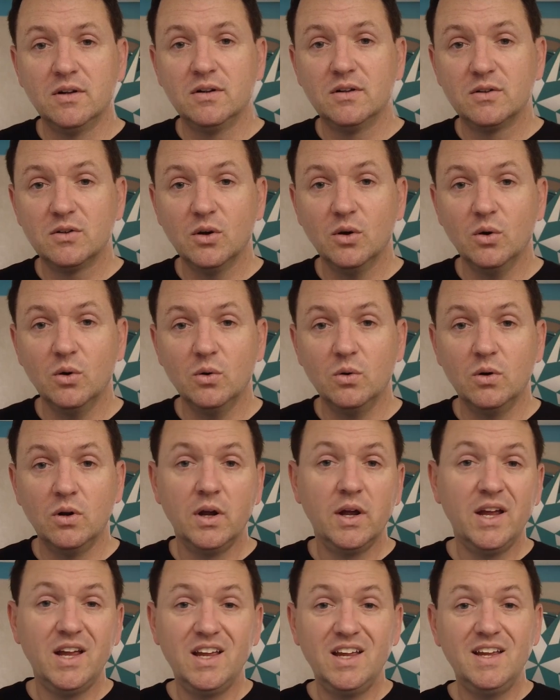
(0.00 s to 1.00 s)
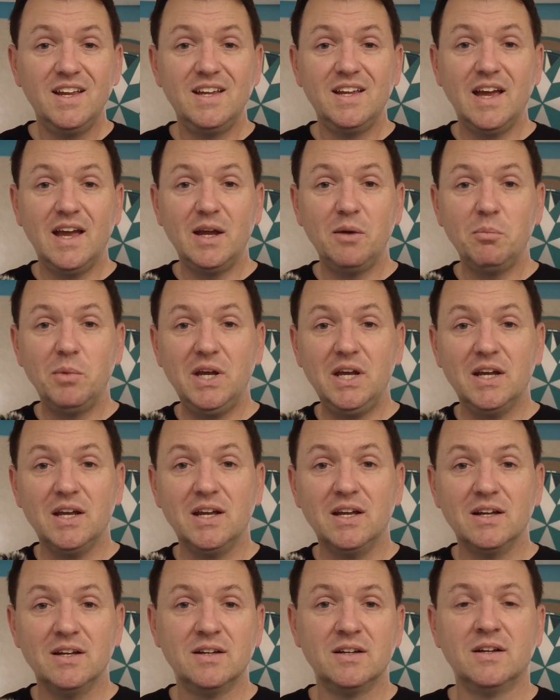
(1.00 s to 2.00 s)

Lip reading: So, yay me!